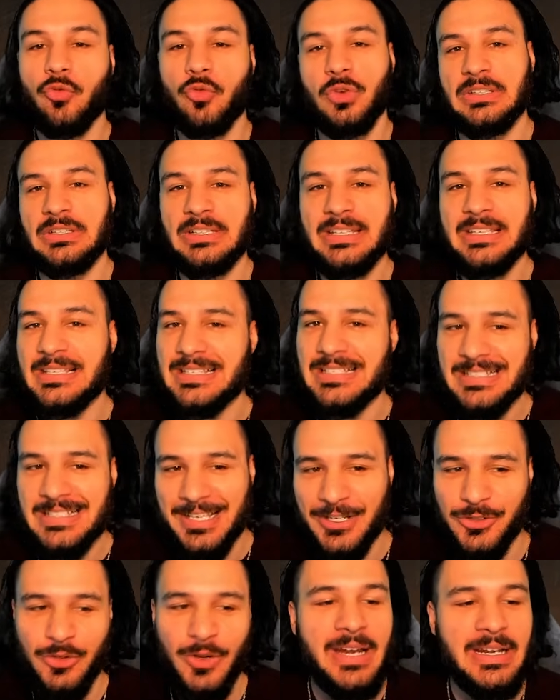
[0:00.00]

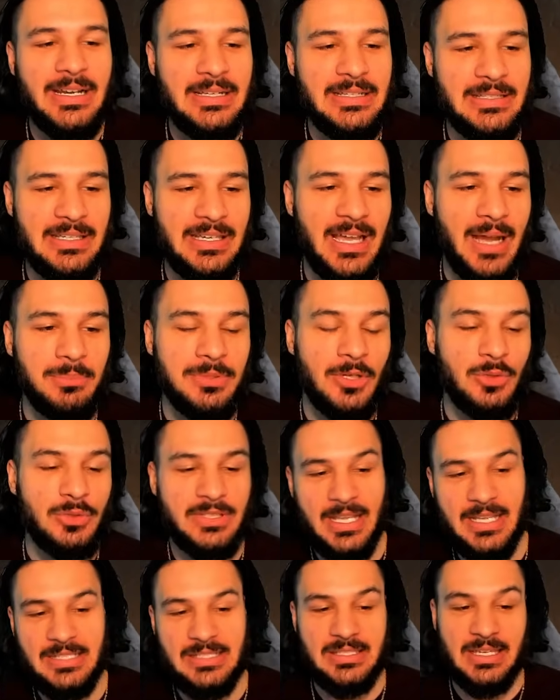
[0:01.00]
release, grinding Diablo,
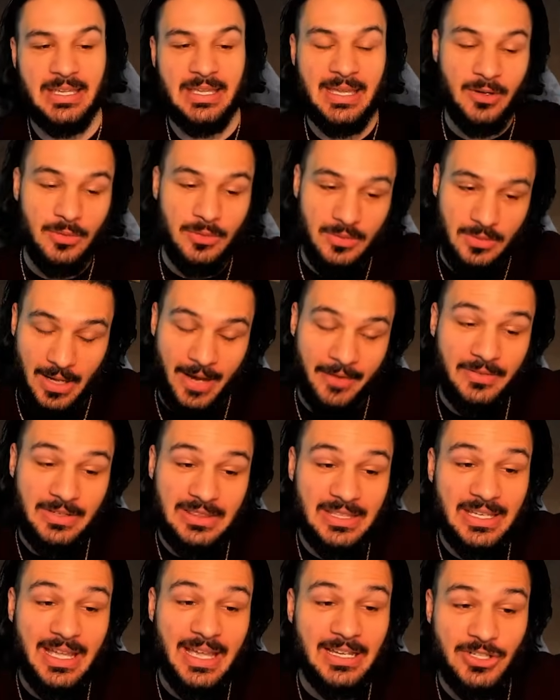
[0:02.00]
testing out
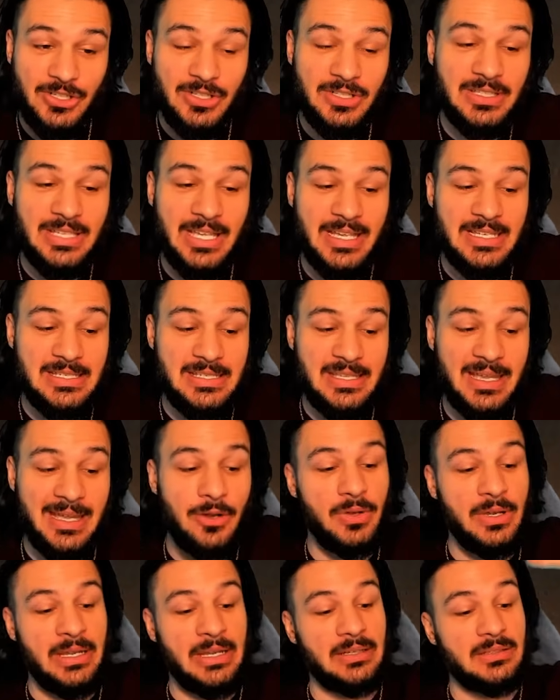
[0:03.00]
everything I could test
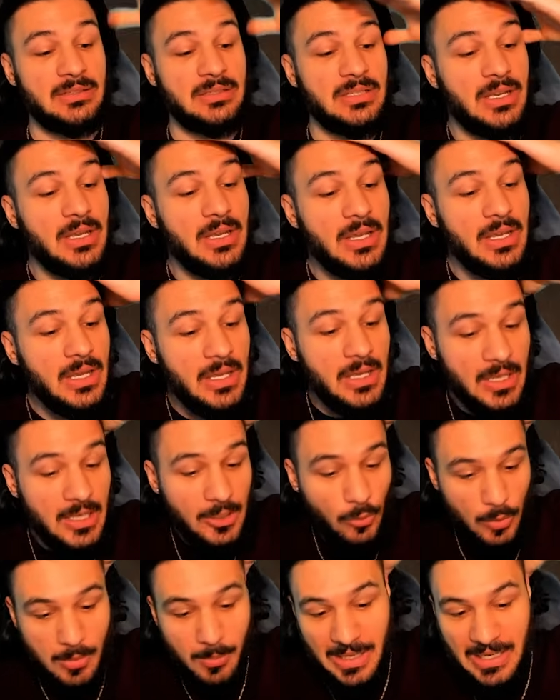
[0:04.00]
out, and
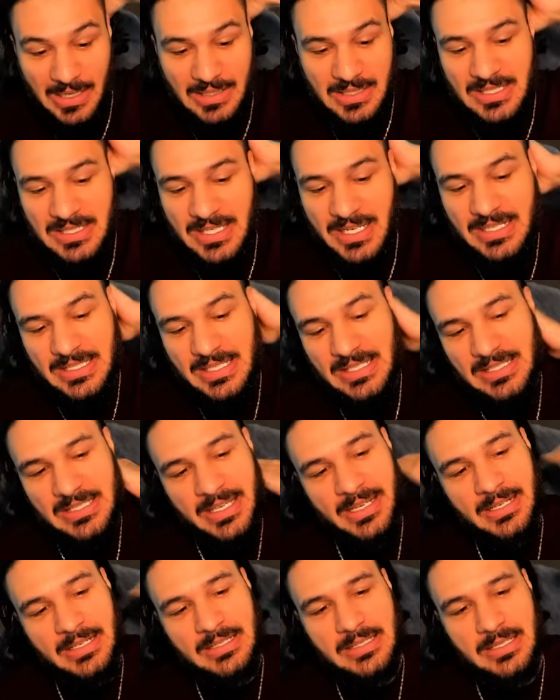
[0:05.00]
we made it to
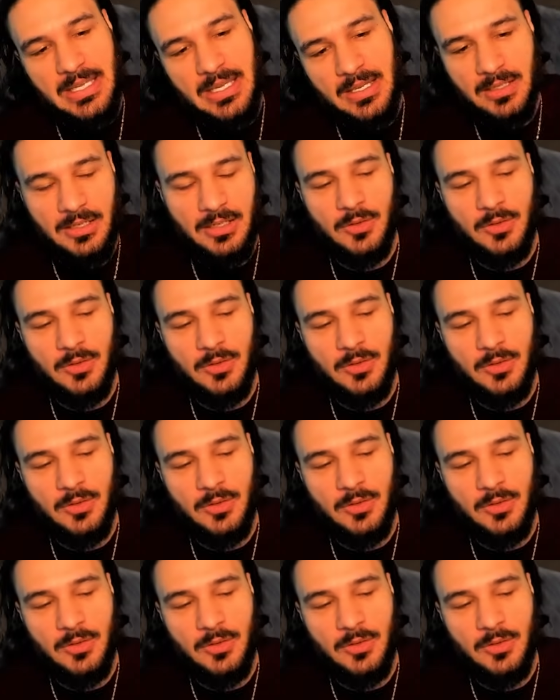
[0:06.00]
66.